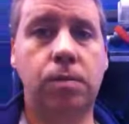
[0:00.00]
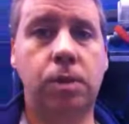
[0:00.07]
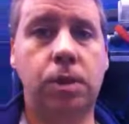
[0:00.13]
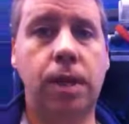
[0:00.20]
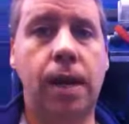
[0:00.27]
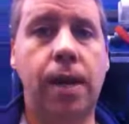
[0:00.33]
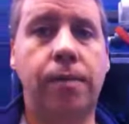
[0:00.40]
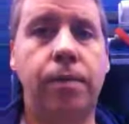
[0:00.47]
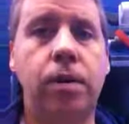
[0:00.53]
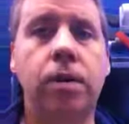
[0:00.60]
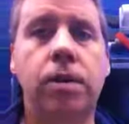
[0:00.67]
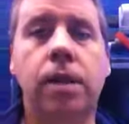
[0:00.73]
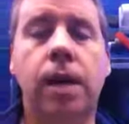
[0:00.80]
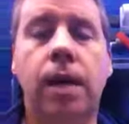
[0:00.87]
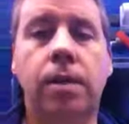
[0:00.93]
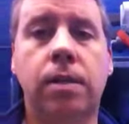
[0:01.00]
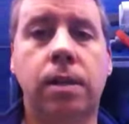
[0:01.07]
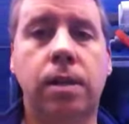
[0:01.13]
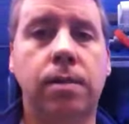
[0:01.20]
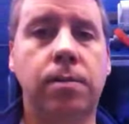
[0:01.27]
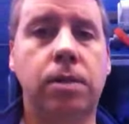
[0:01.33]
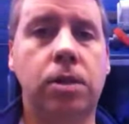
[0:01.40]
which have neurotoxin
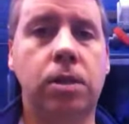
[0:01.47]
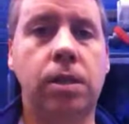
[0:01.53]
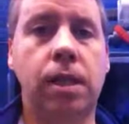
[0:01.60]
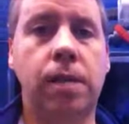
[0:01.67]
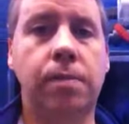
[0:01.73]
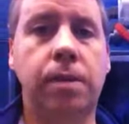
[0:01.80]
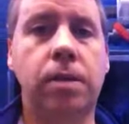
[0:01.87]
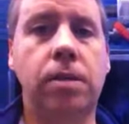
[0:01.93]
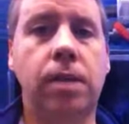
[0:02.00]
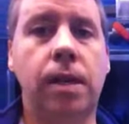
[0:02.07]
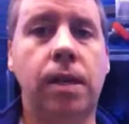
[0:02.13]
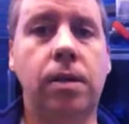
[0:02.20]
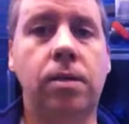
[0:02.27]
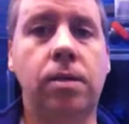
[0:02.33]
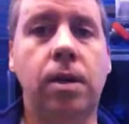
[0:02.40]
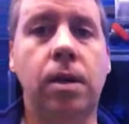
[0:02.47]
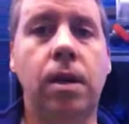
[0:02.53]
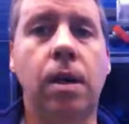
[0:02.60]
in them, just like these things.